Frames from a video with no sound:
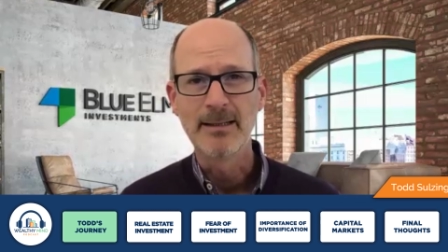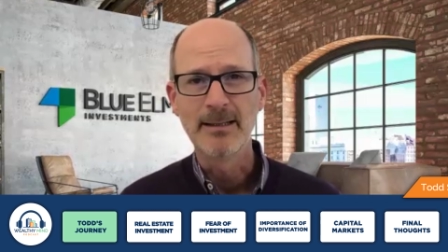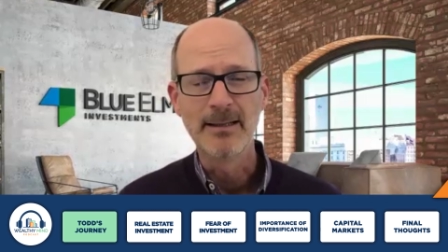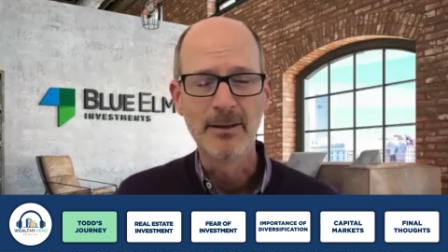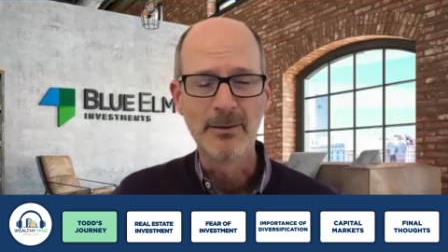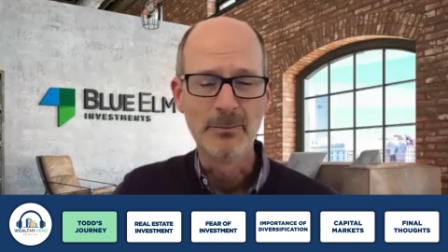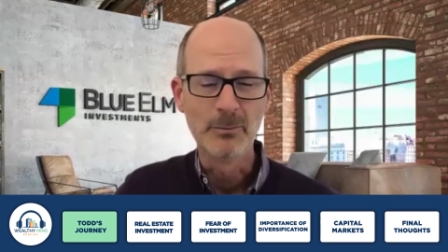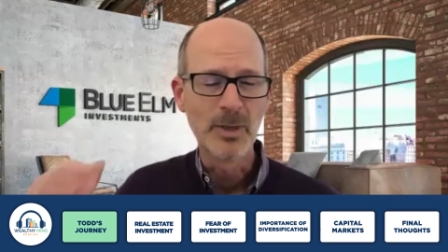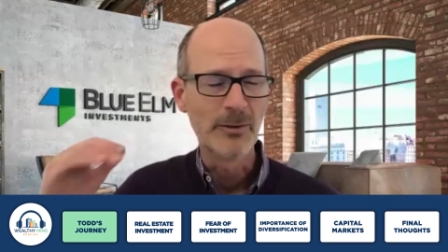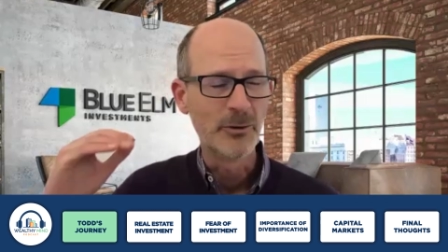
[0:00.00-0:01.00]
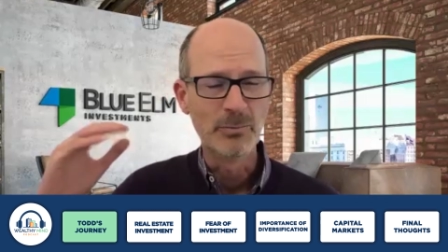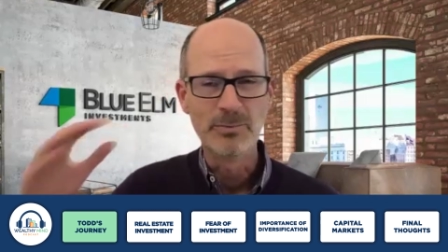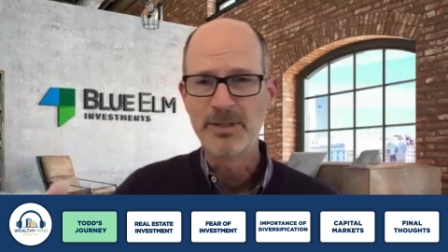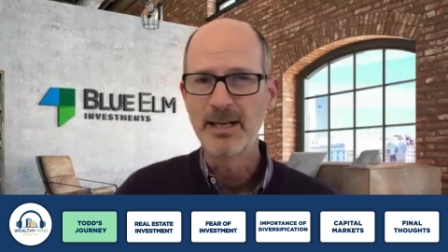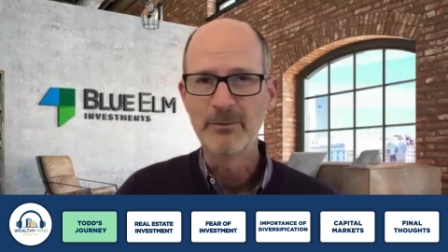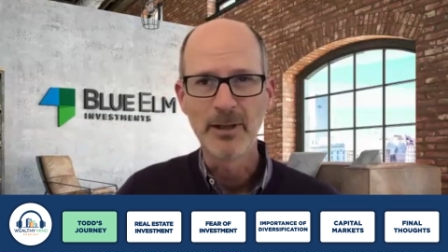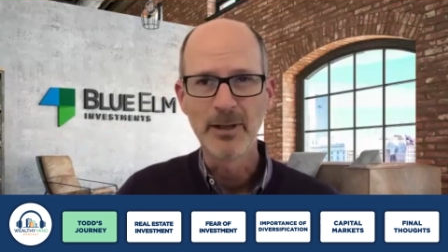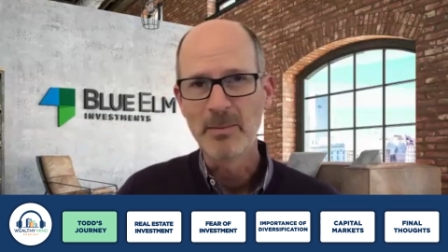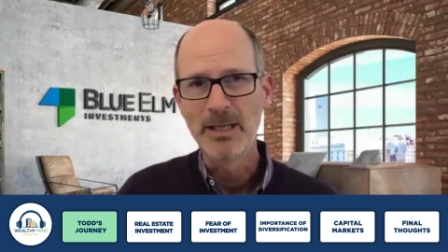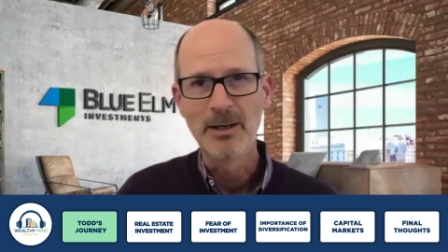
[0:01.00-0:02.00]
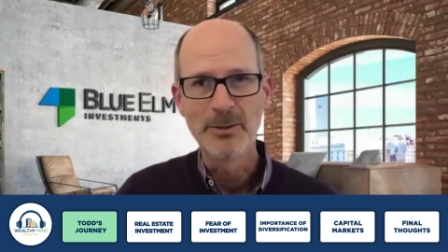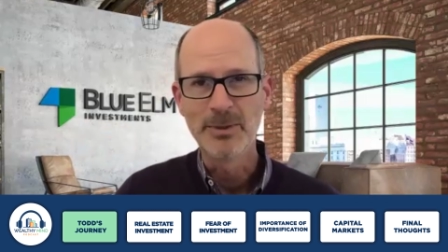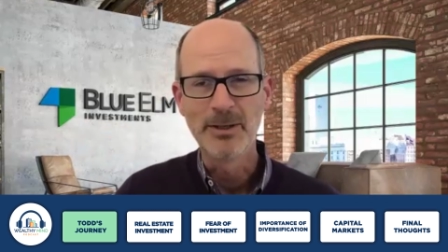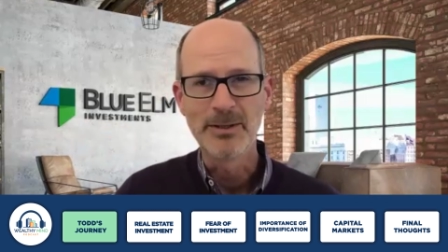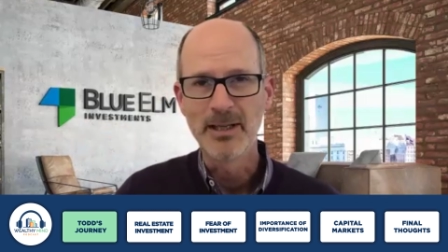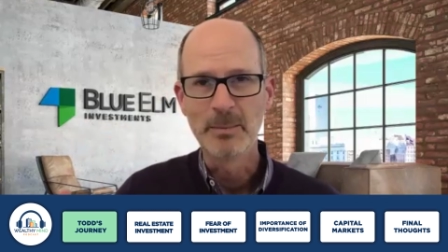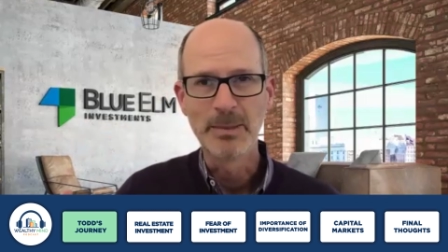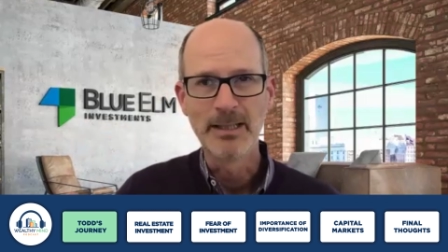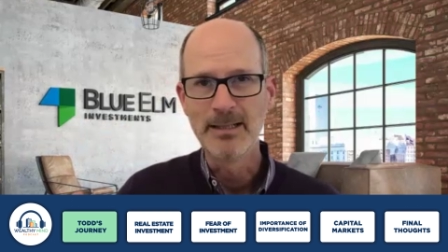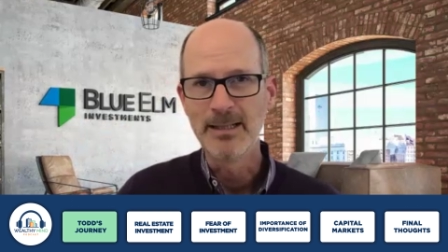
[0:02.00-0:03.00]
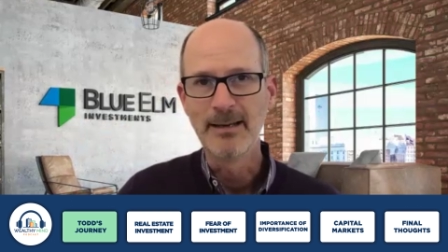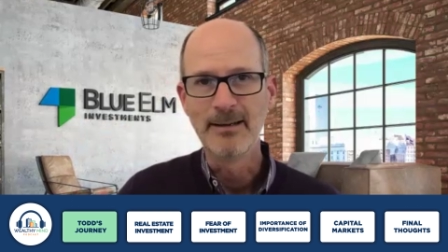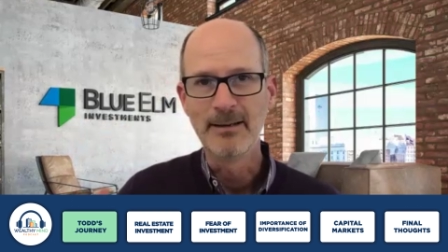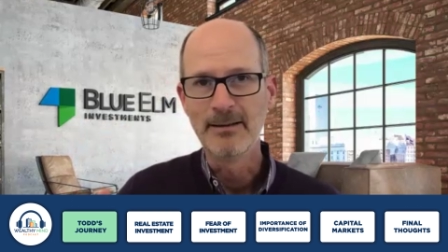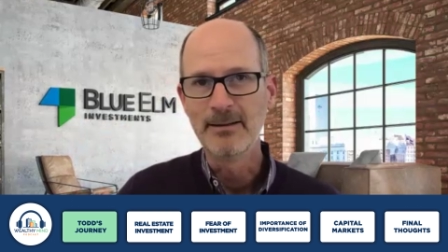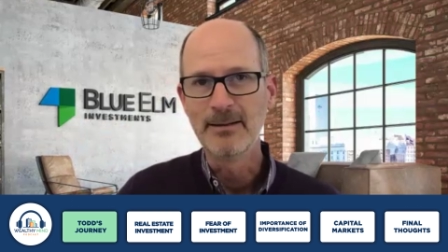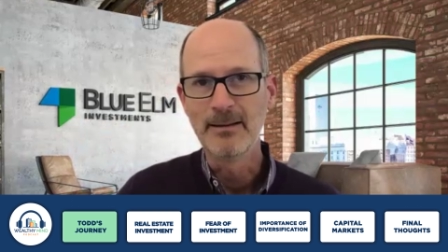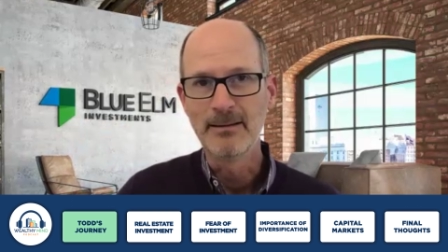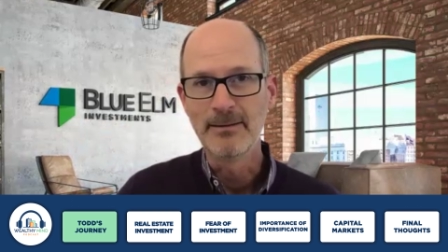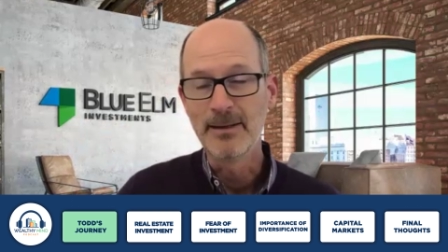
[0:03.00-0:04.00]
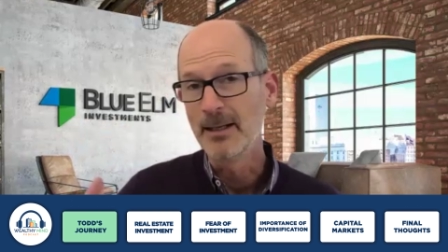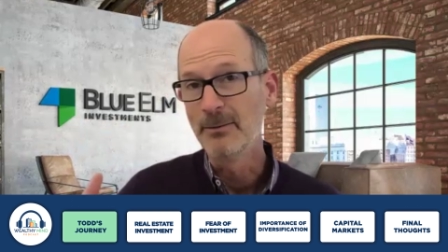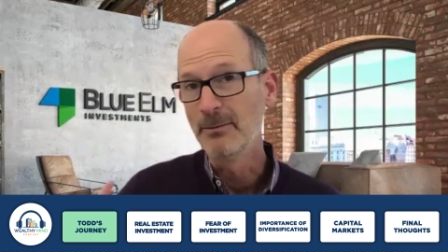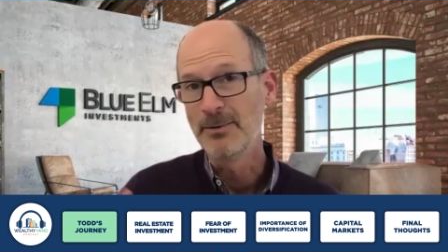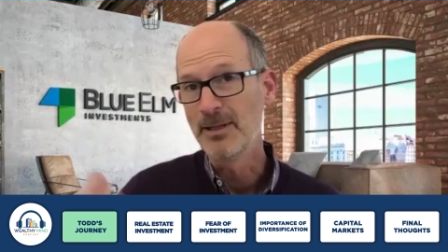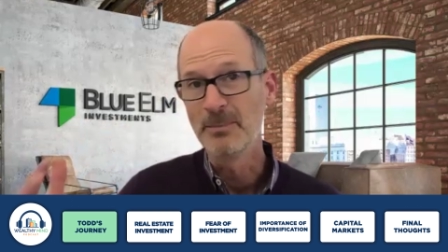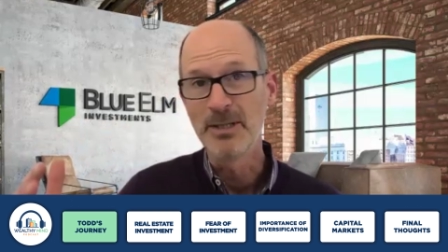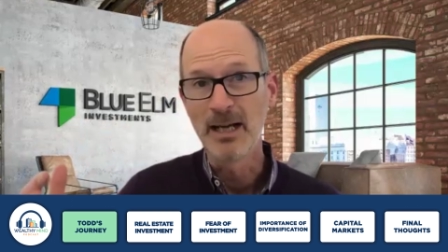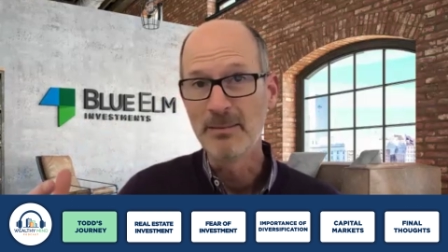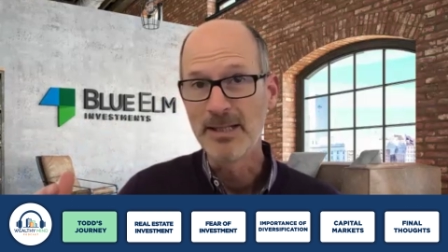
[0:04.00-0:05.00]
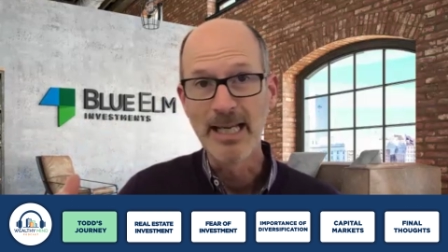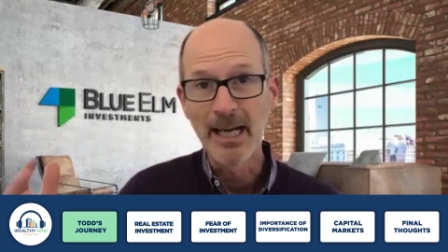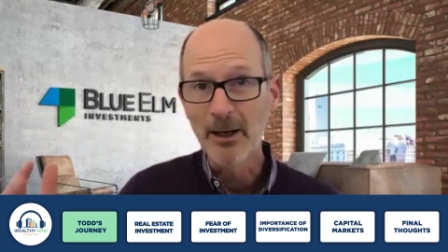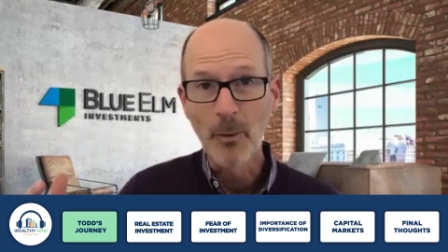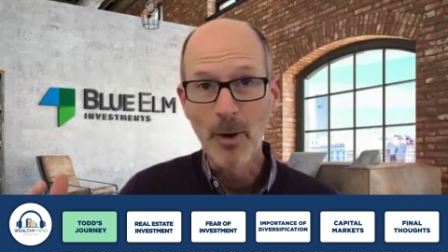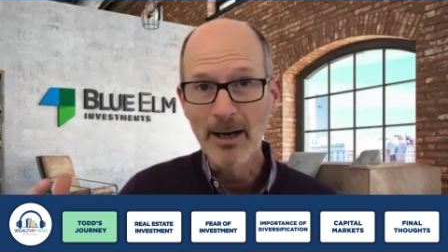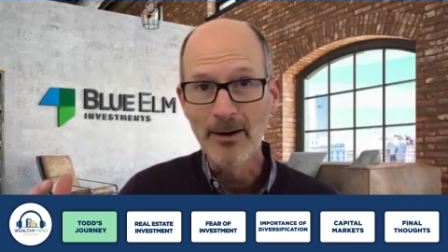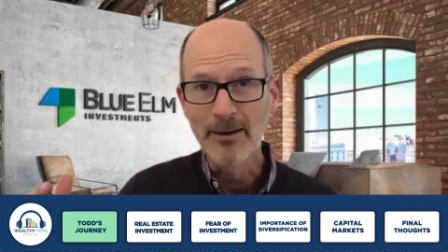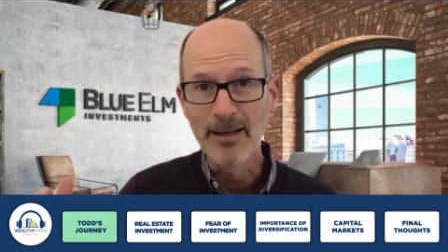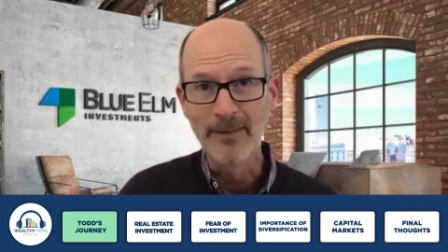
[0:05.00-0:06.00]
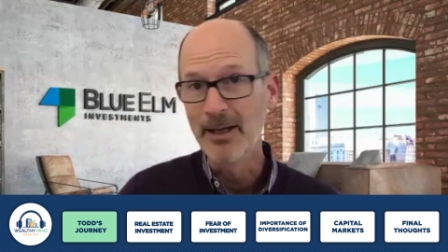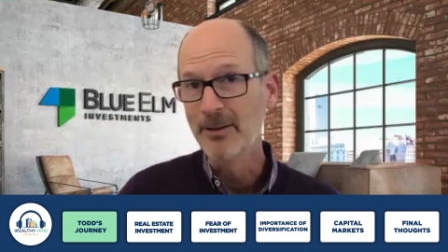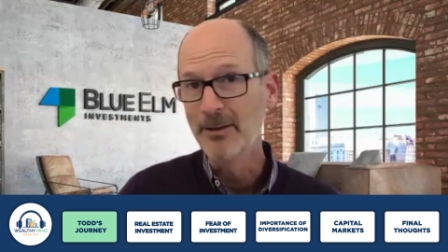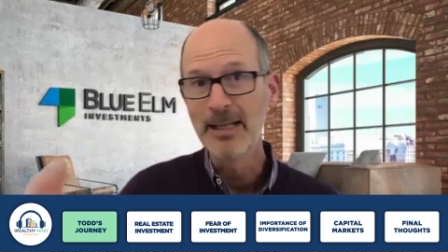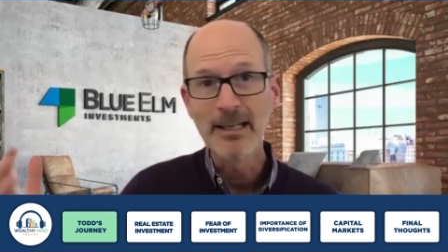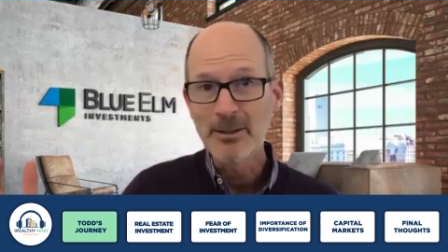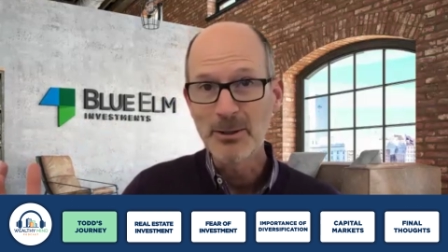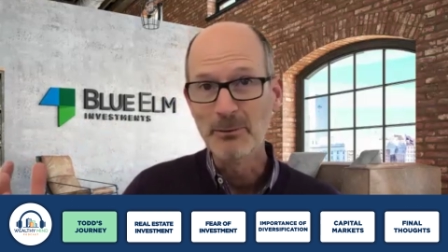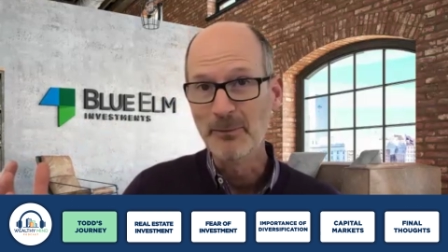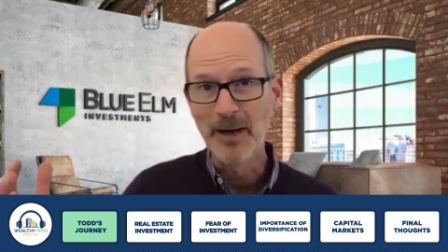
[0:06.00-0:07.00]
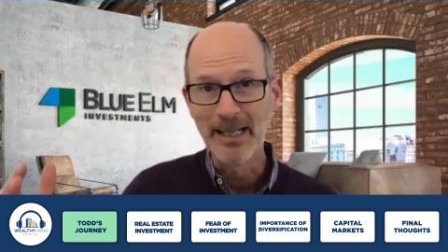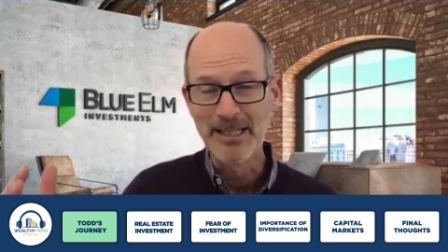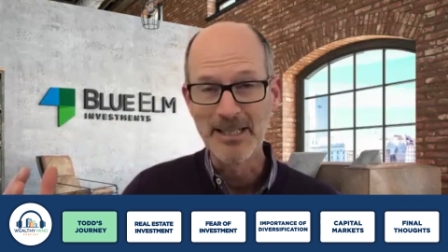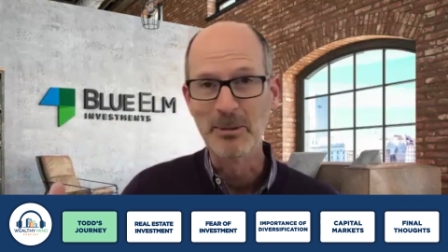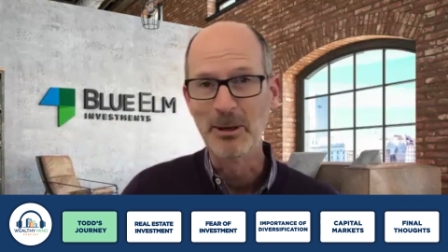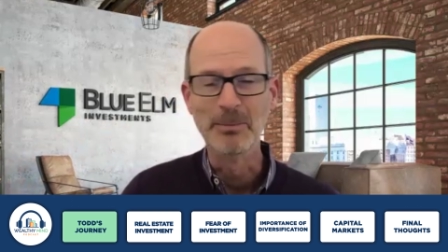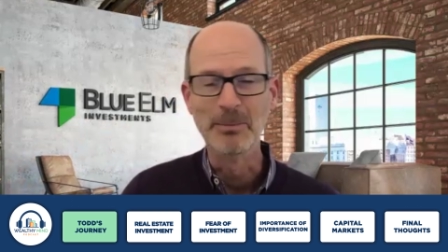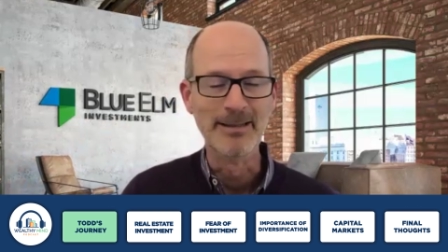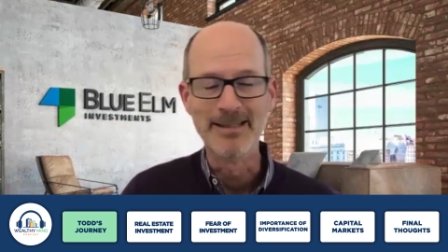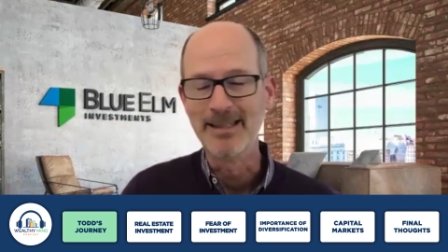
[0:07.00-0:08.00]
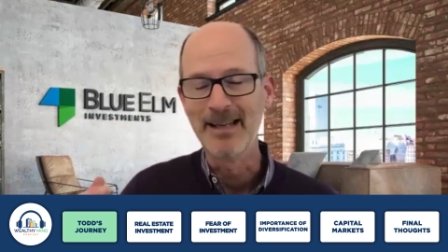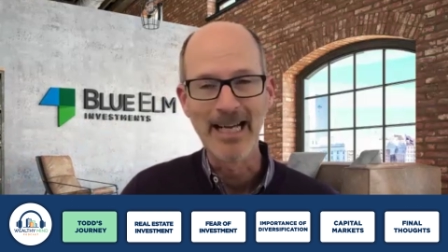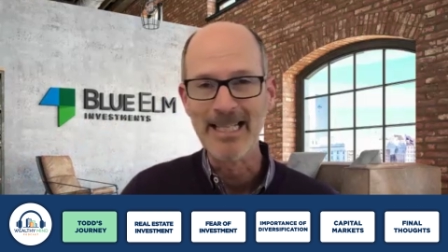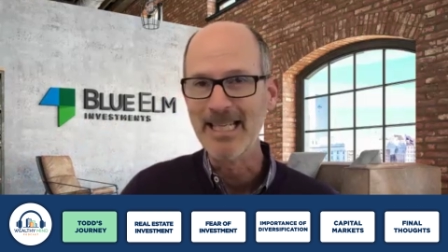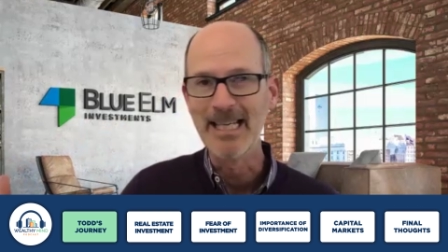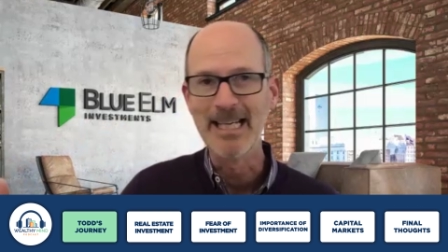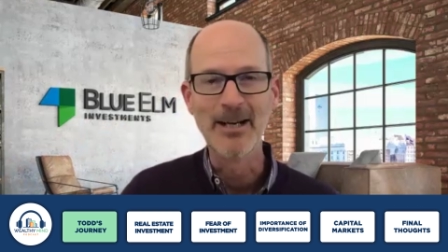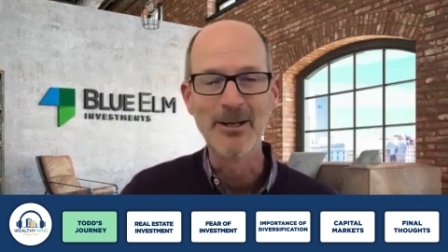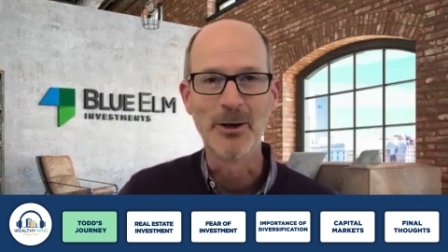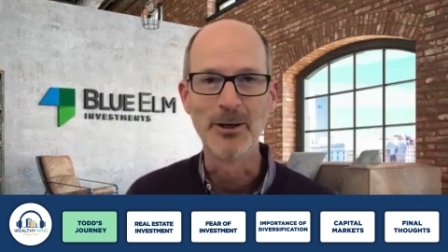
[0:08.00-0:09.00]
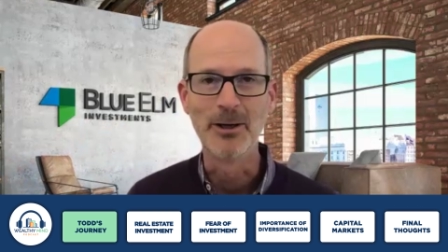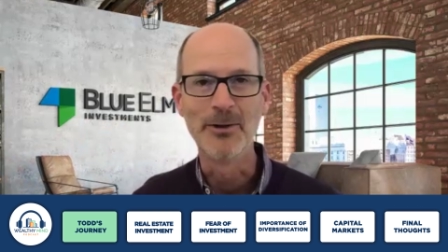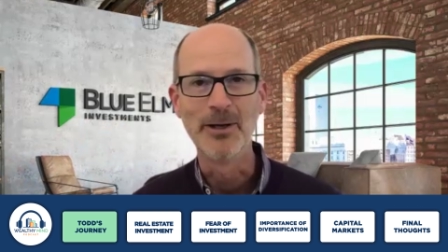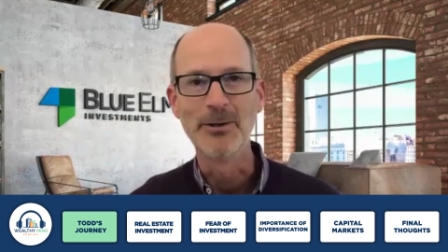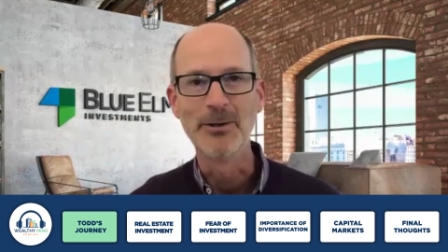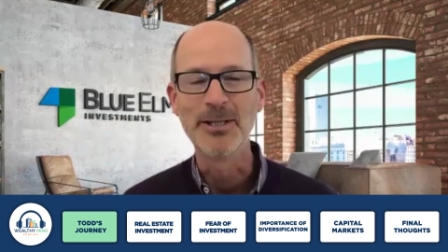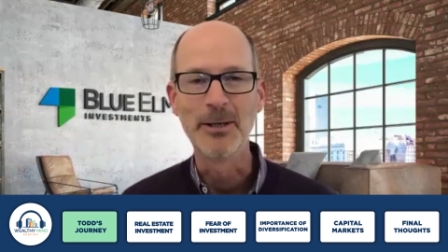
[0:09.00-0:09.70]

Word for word: Uh, you know, went through several IPOs with those companies, and you know sometimes they get acquired and they don't need two finance departments and IT and HR and all those.